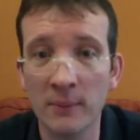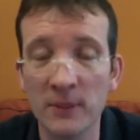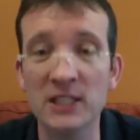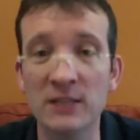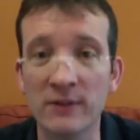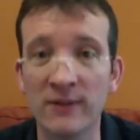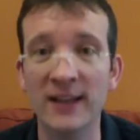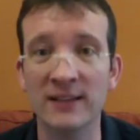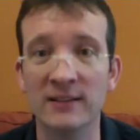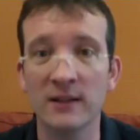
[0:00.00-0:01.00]
pieces of
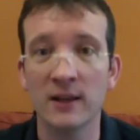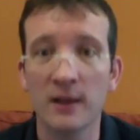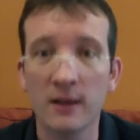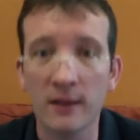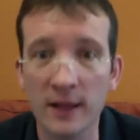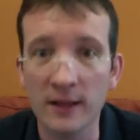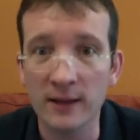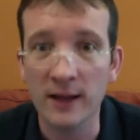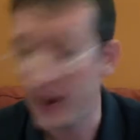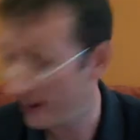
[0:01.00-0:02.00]
advice
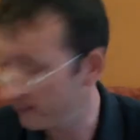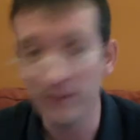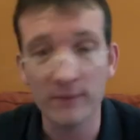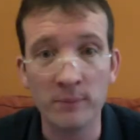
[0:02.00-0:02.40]
that I've